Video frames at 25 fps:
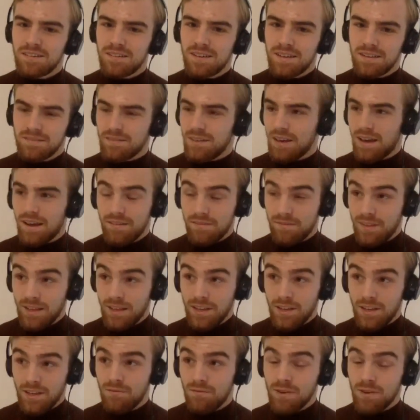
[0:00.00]
I
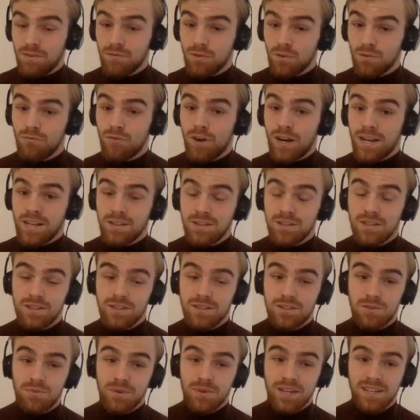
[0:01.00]
think you've done right
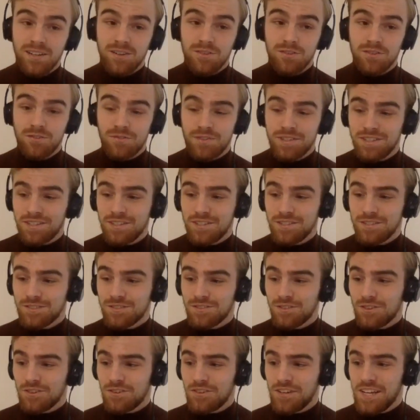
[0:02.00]
to include her into the
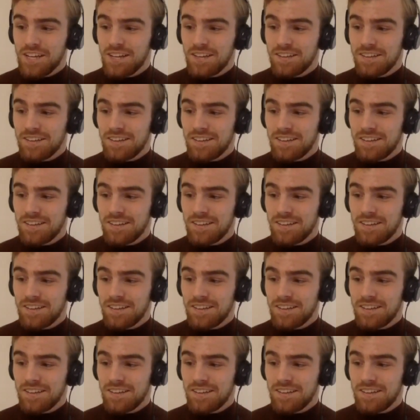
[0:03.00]
story.